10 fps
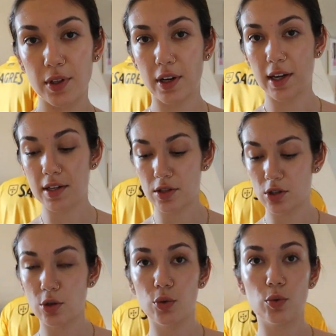Alright guys,
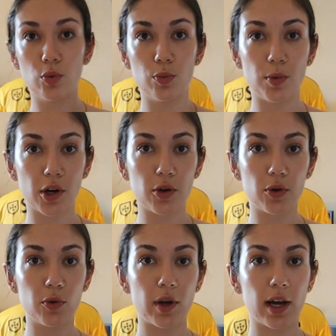so
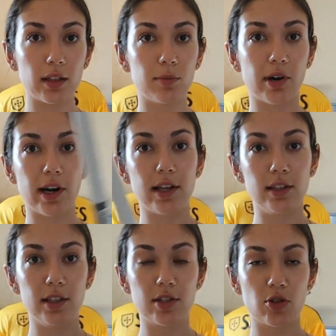Marco had the bright
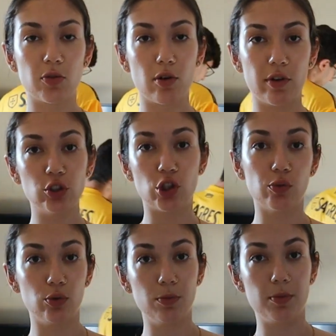idea to rearrange
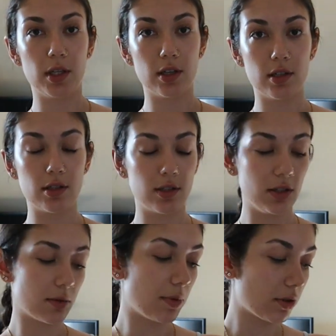our room because
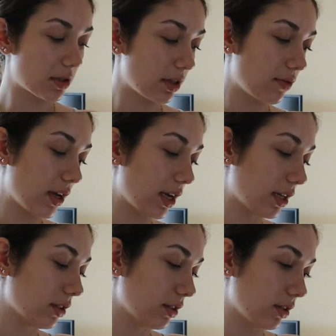he's impulsive
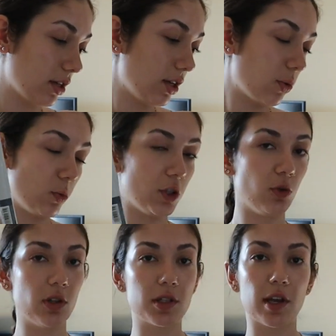and we
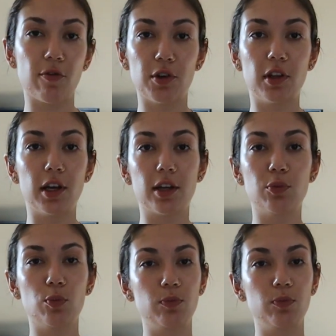do this every like